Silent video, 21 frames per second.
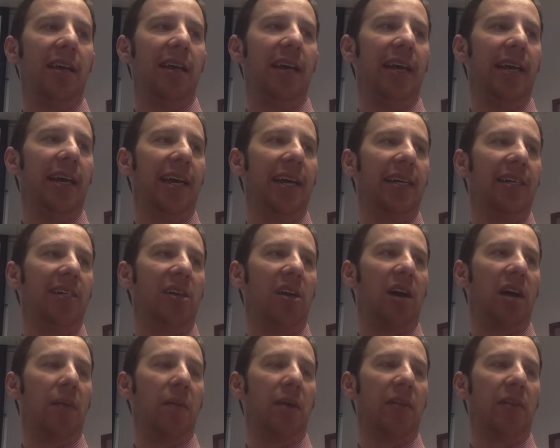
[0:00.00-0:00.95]
and
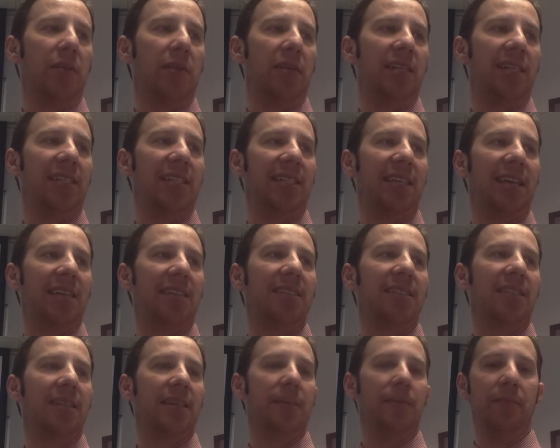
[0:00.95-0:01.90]
talk about them and
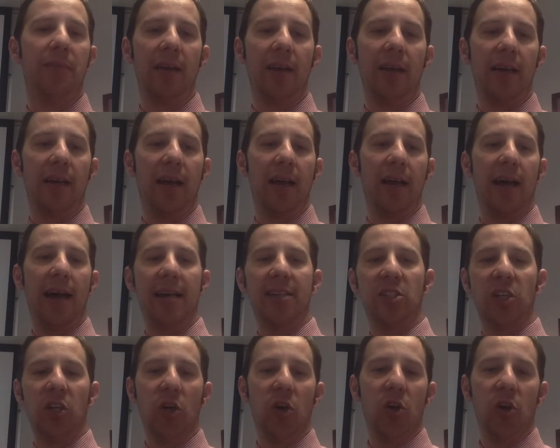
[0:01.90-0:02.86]
discuss them
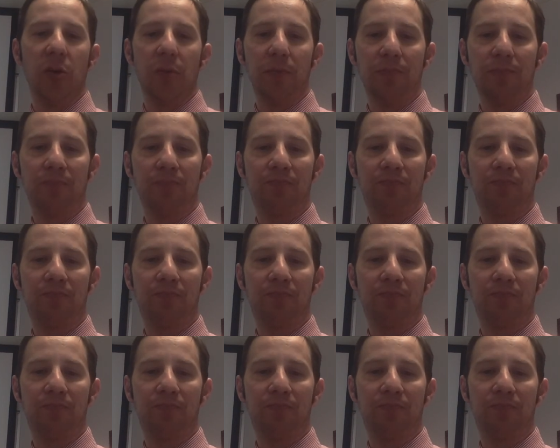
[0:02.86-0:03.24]
as a group.